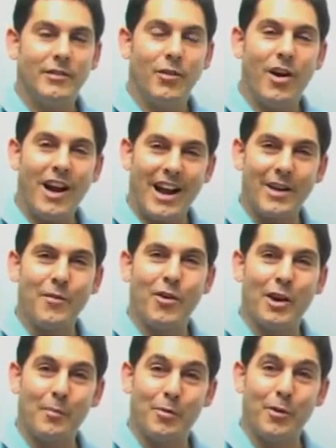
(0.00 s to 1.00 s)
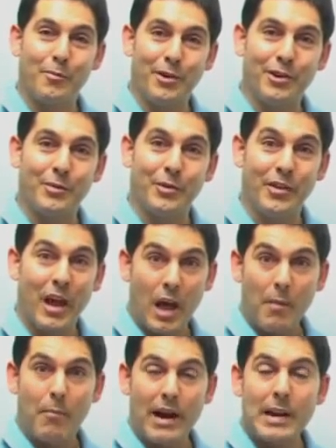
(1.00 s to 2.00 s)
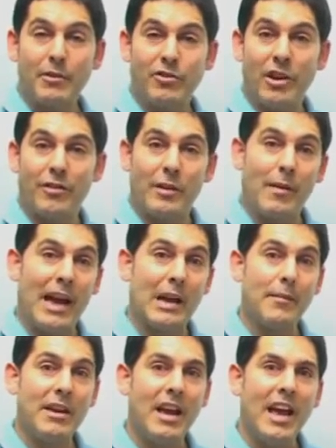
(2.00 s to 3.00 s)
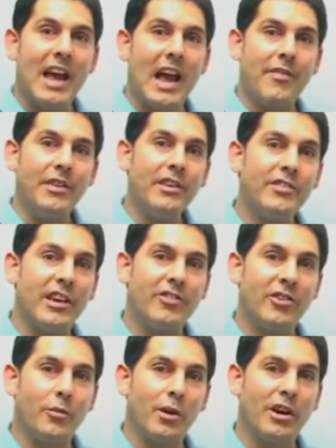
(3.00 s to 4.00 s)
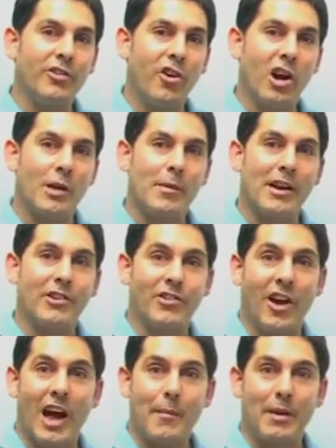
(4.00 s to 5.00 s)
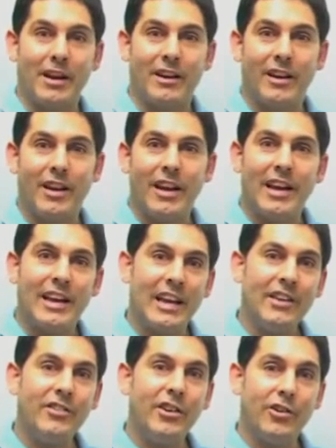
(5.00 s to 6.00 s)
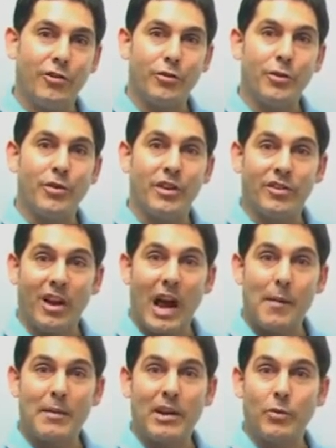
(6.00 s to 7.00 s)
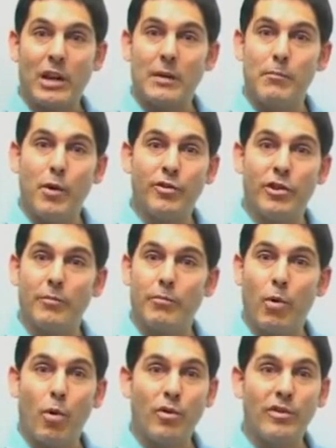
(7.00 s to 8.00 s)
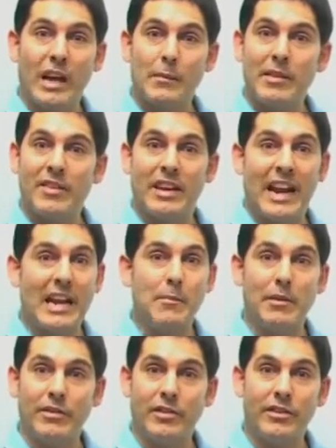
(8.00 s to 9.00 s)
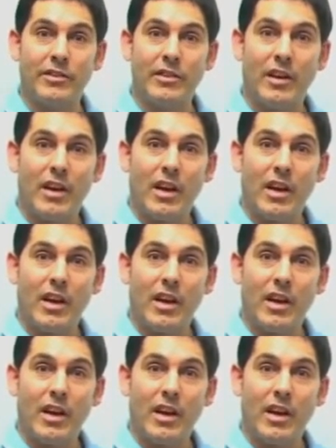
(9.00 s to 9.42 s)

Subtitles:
Well, hi, and welcome to Proven Principles. My name is Jeff Gamagami, and this session we're going to talk about timing. Isn't it true that timing is one of the most important elements in any business?